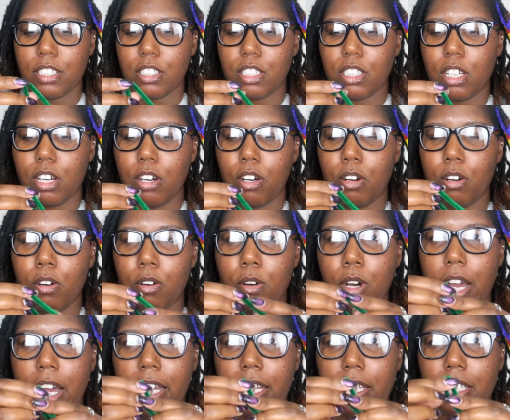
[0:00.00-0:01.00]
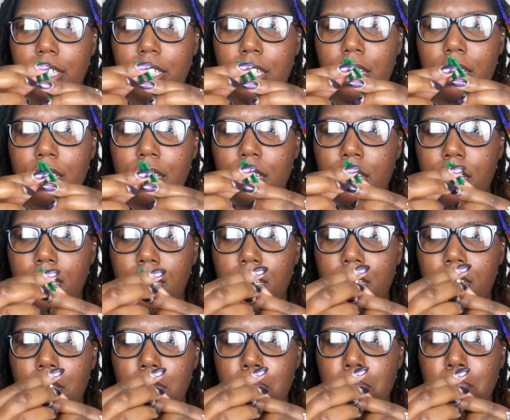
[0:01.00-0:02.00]
So I
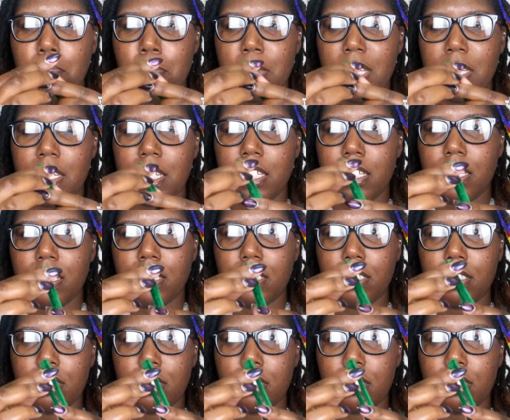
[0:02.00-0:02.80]
bend it